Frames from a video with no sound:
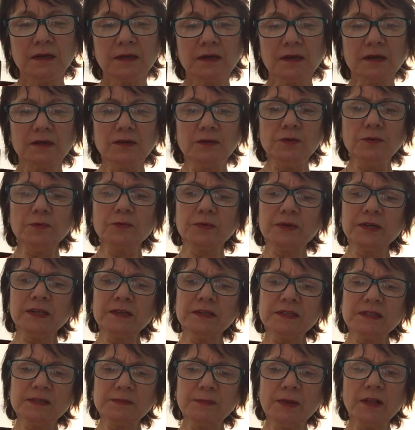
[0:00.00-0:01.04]
can you
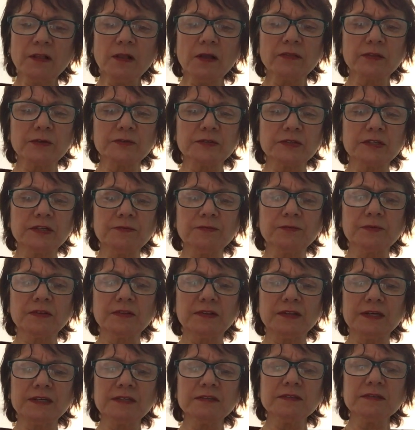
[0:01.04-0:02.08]
really smell all those different
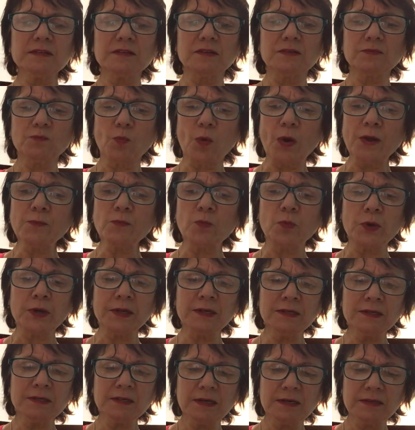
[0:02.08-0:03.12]
things in one
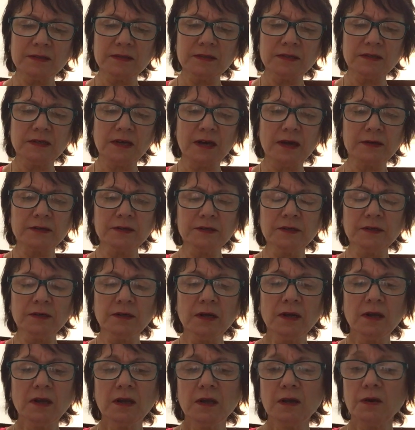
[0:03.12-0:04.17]
wind? Asked the doctor.
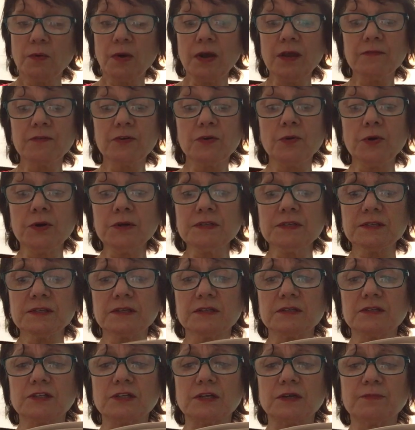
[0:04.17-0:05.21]
Why, of course,
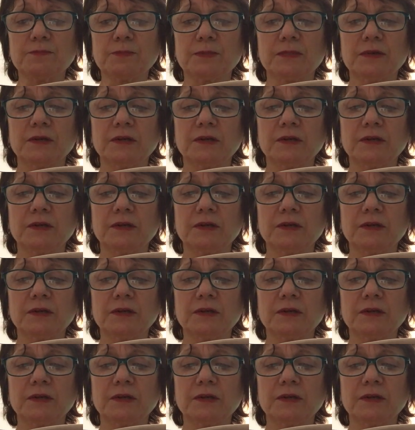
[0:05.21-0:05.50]
said Jip.